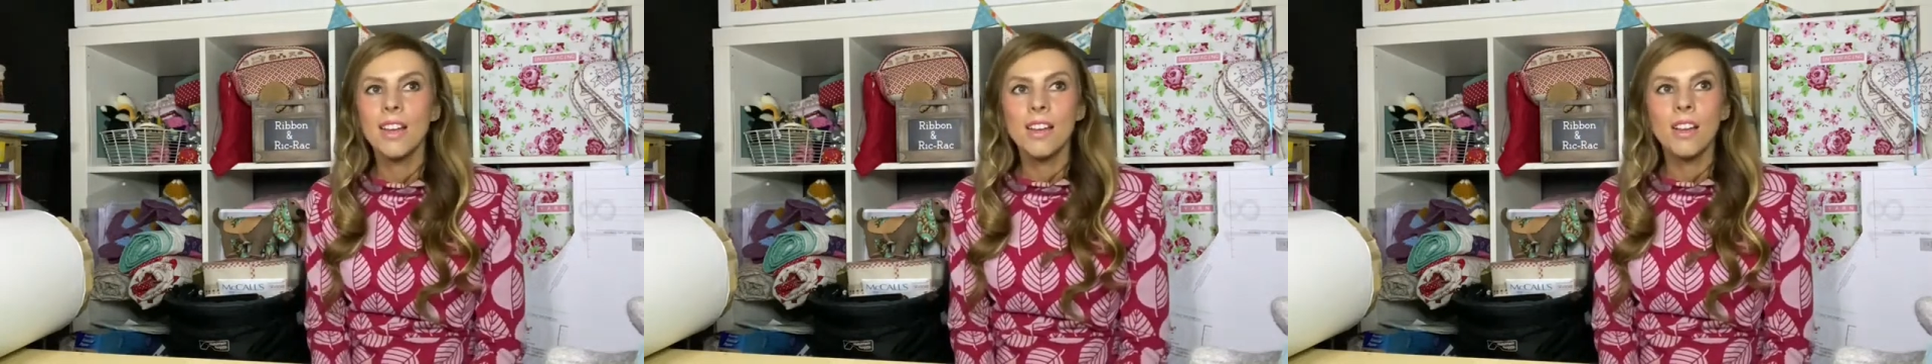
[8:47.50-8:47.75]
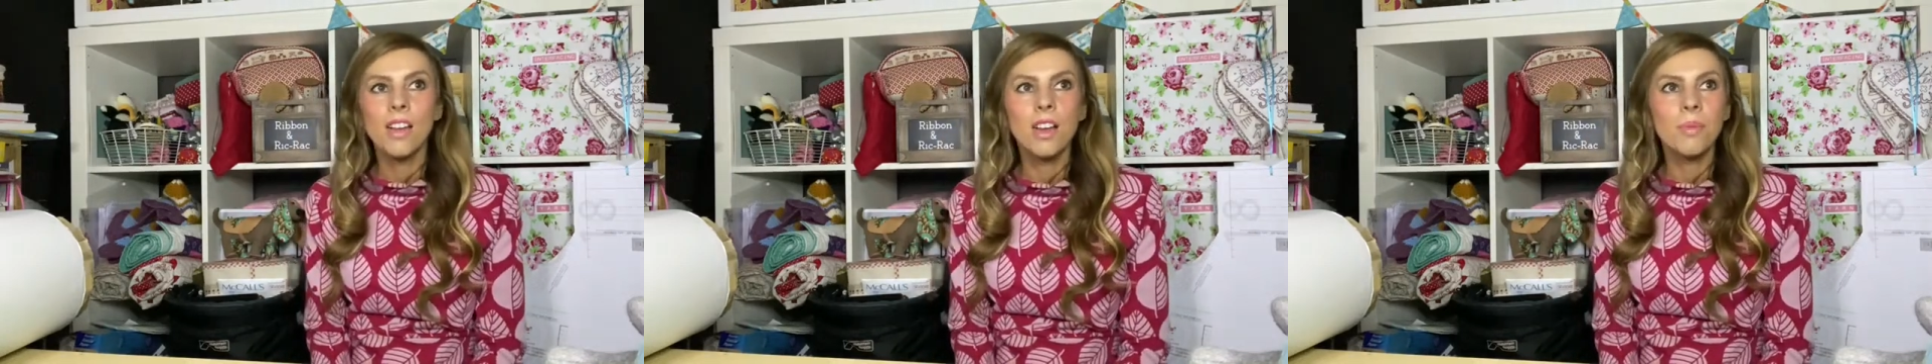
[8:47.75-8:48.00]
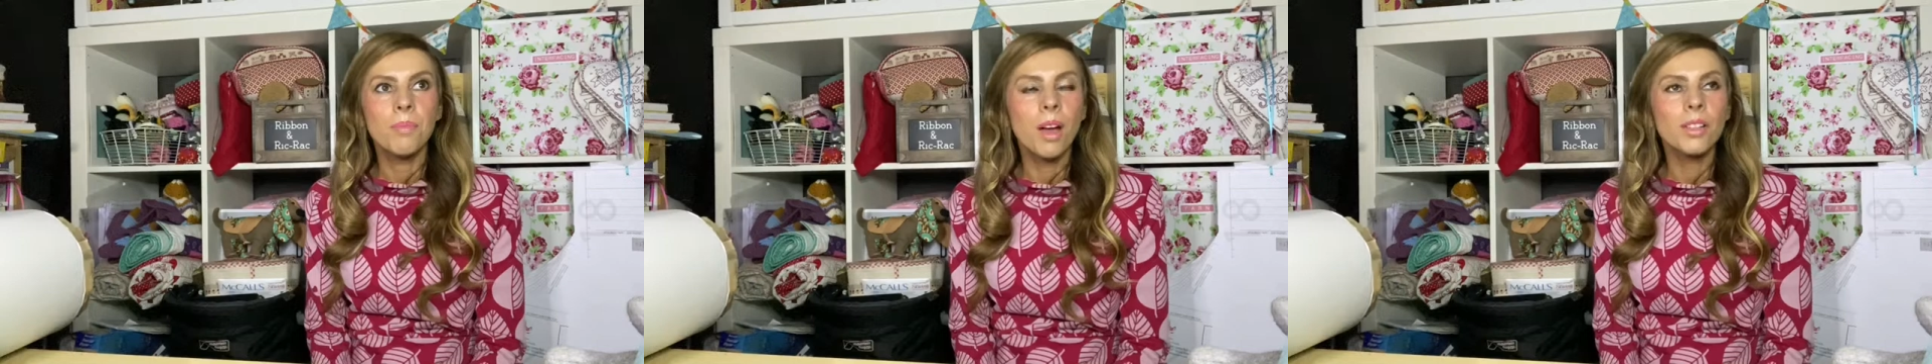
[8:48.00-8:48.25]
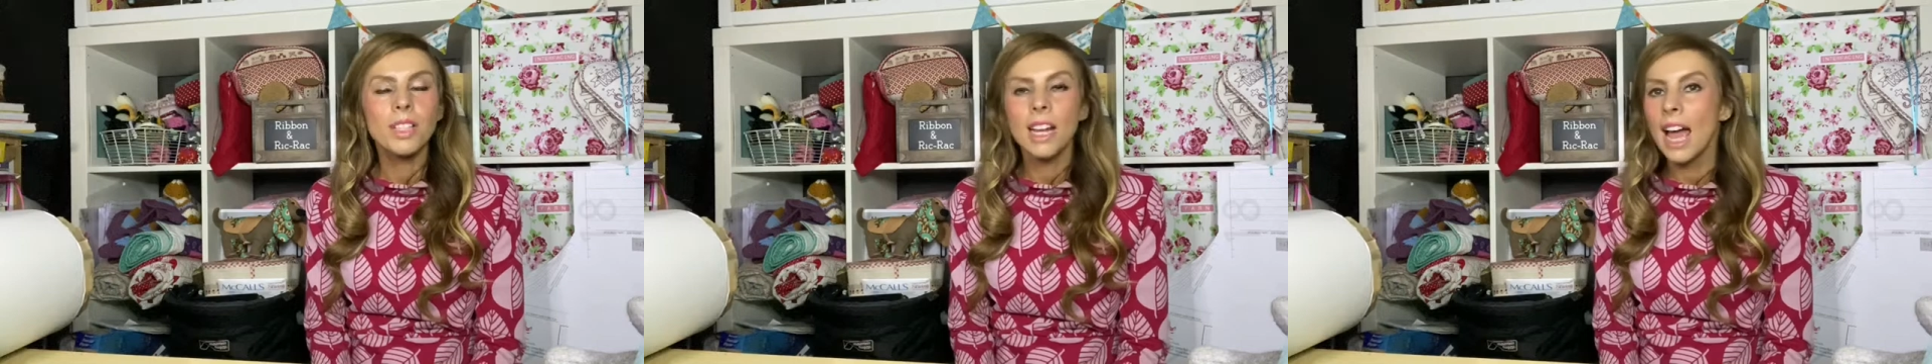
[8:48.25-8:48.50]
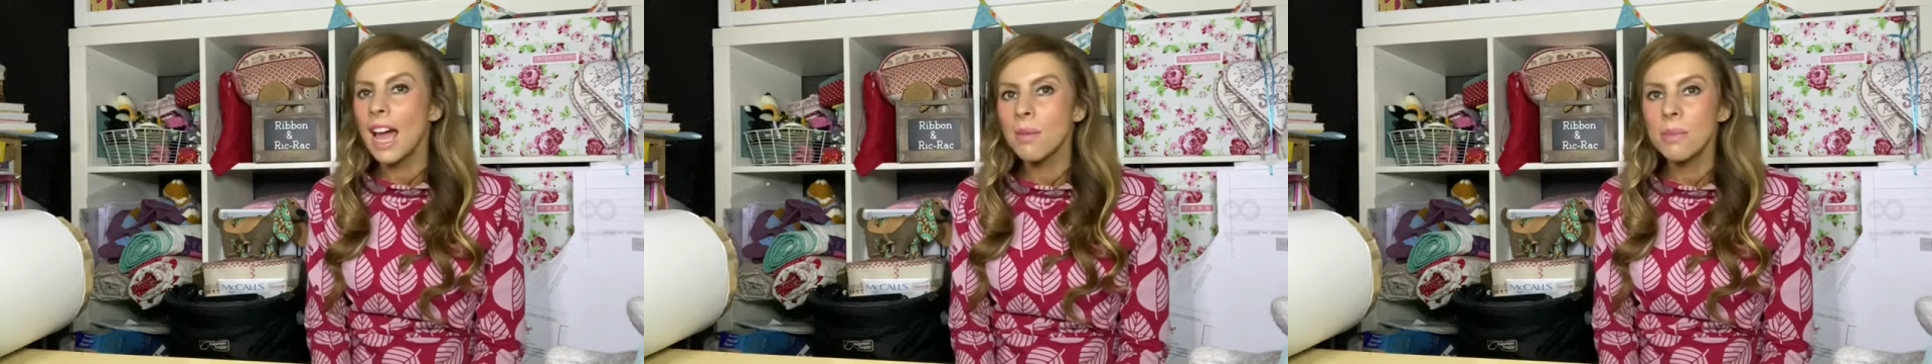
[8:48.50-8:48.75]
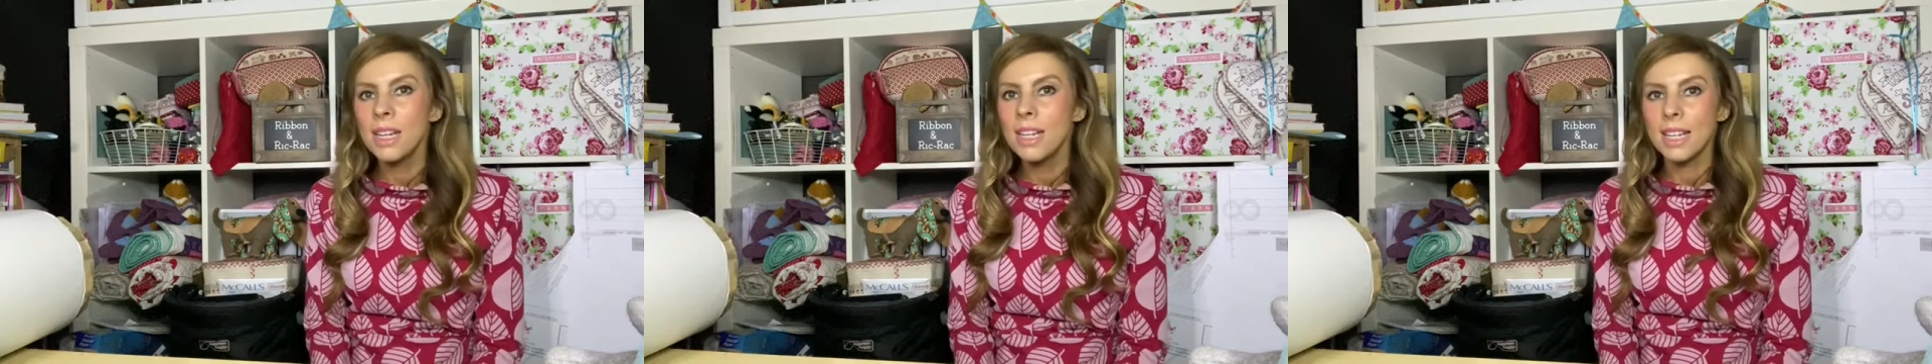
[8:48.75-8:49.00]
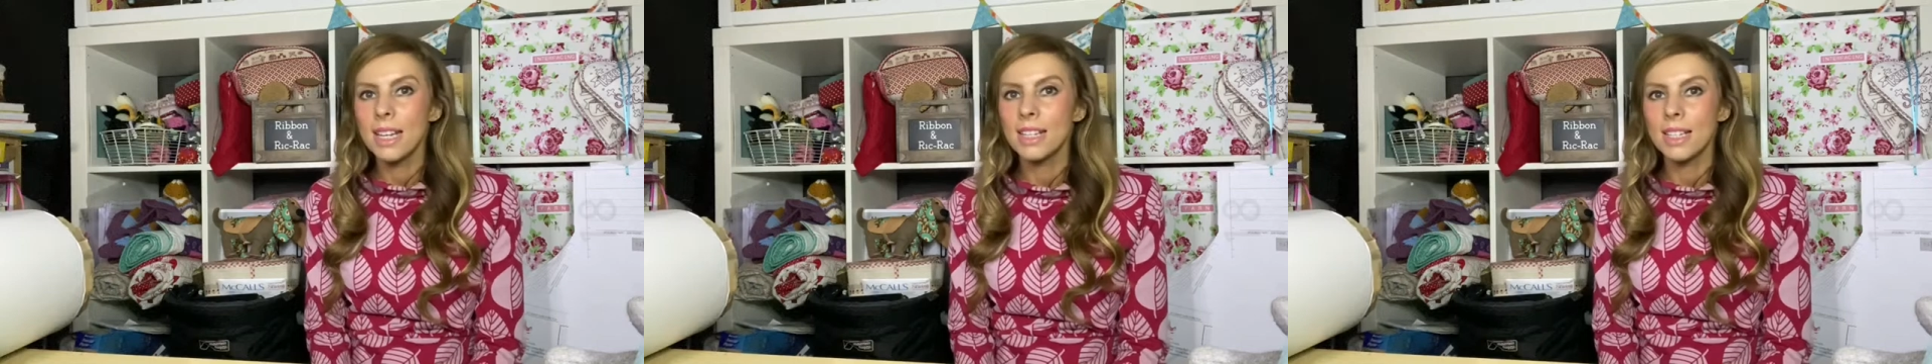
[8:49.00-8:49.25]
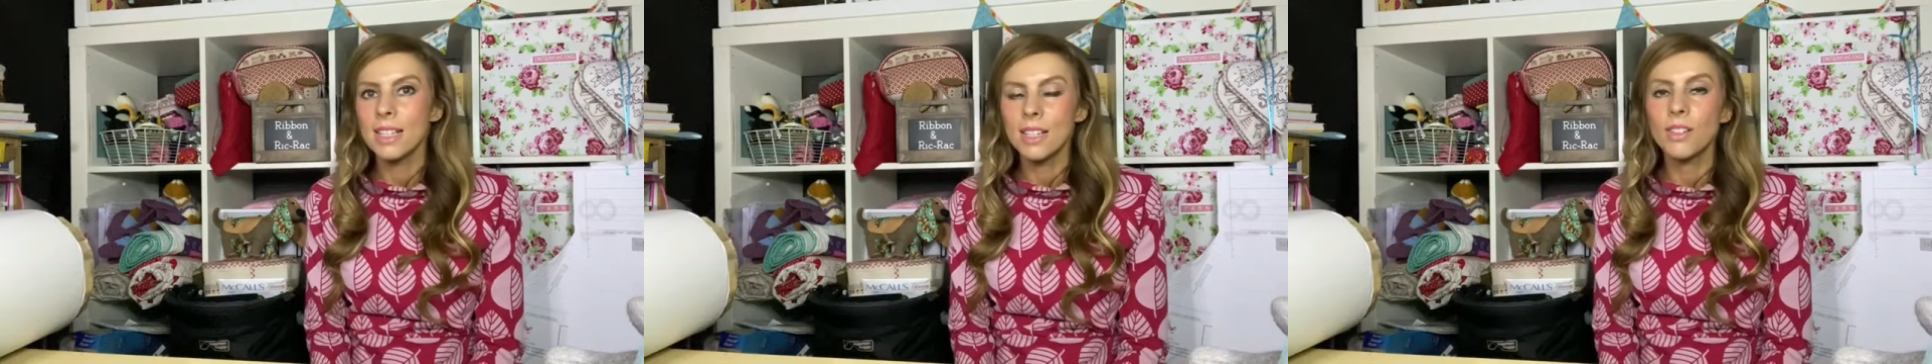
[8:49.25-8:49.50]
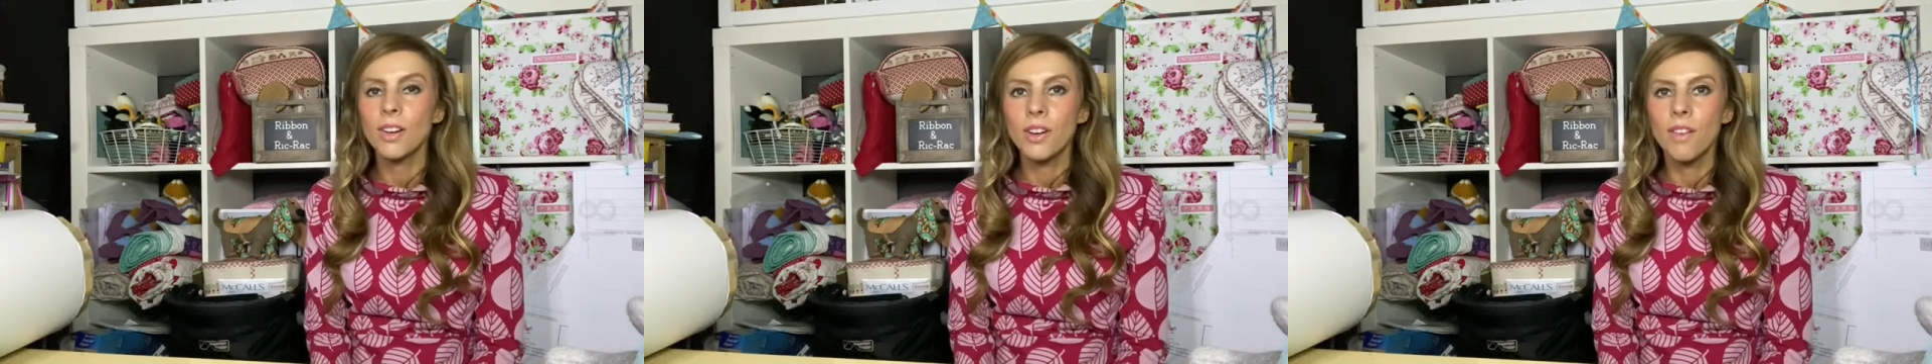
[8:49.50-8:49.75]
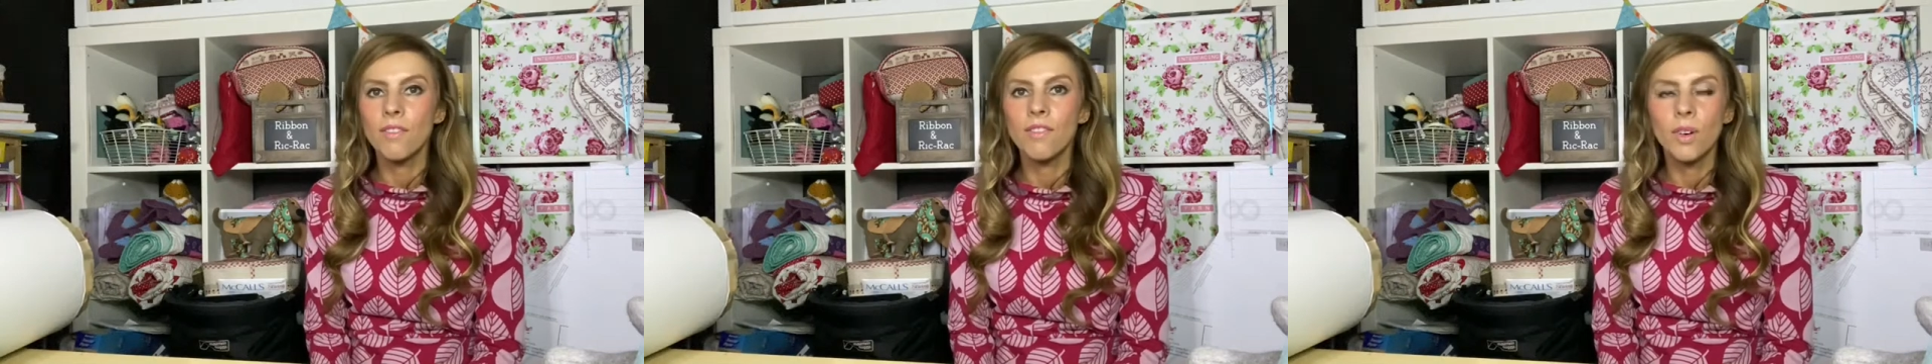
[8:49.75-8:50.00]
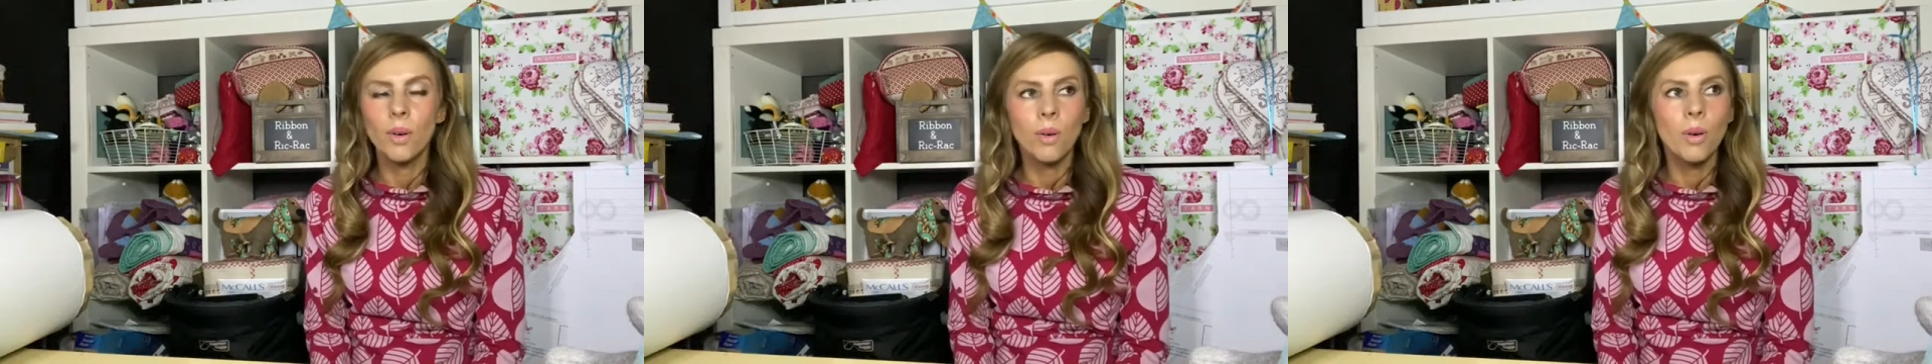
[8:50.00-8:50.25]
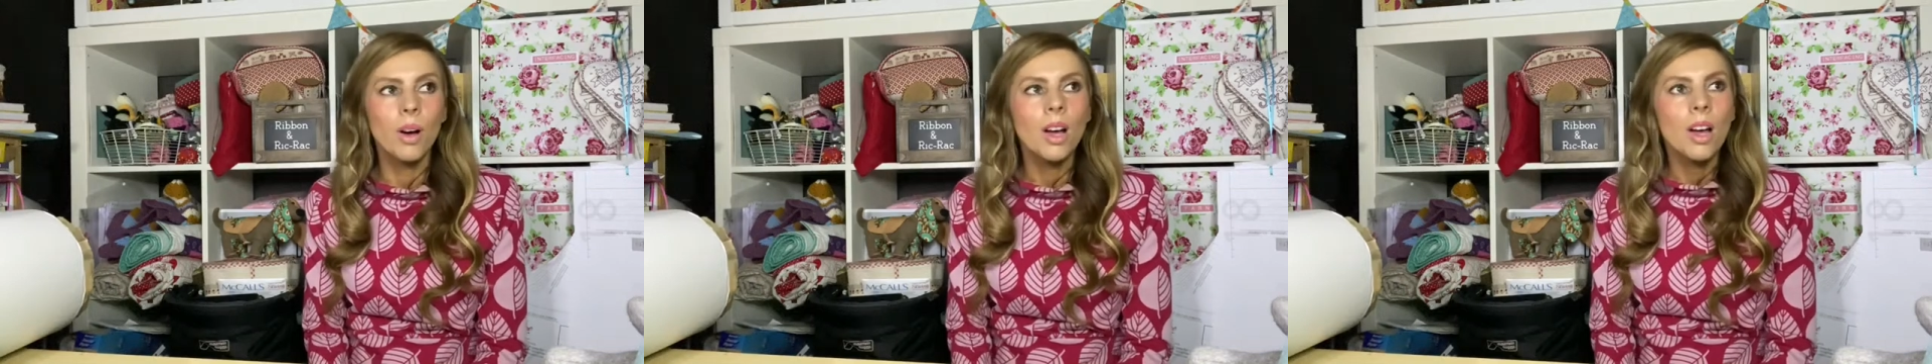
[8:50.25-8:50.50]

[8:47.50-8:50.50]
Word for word: um, I don't know how many years this has gone on for.